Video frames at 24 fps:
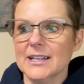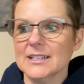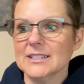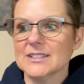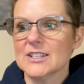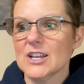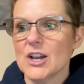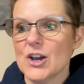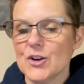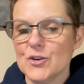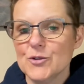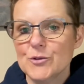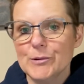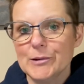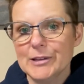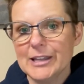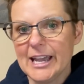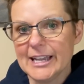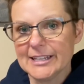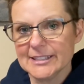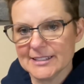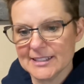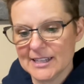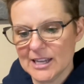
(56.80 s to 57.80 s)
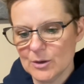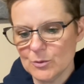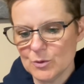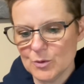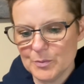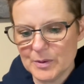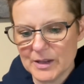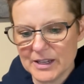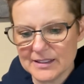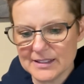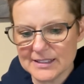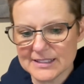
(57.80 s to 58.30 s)
So yes, I will
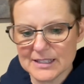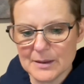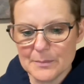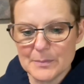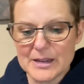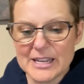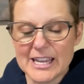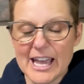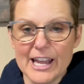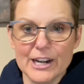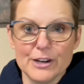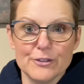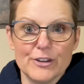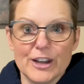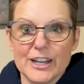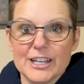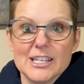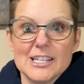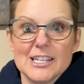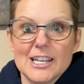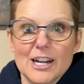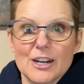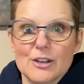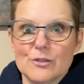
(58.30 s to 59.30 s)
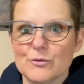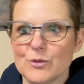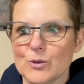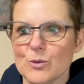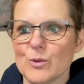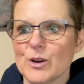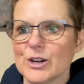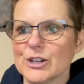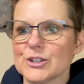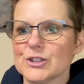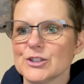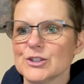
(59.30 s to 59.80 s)
pick this up again if I could get it for
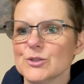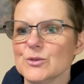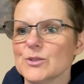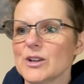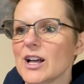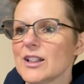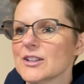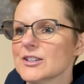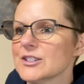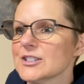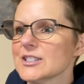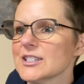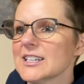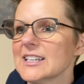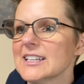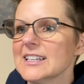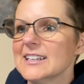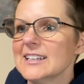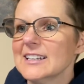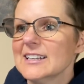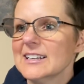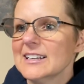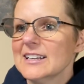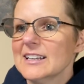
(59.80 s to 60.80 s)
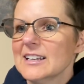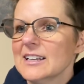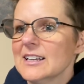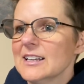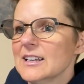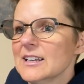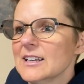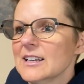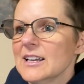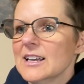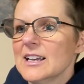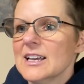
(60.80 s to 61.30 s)
$1 or $2.
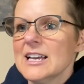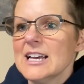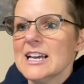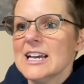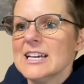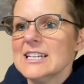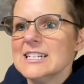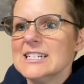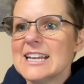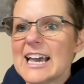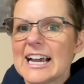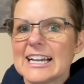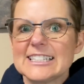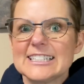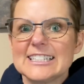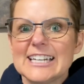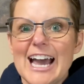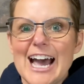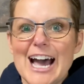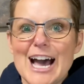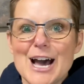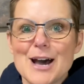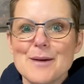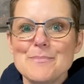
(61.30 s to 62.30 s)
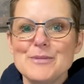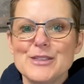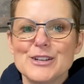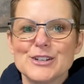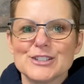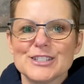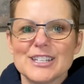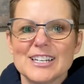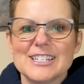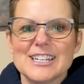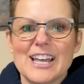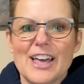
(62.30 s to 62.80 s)
Next up,
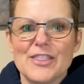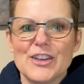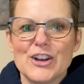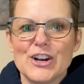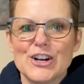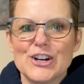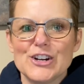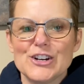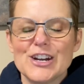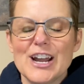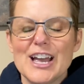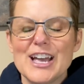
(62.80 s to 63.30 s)
there's another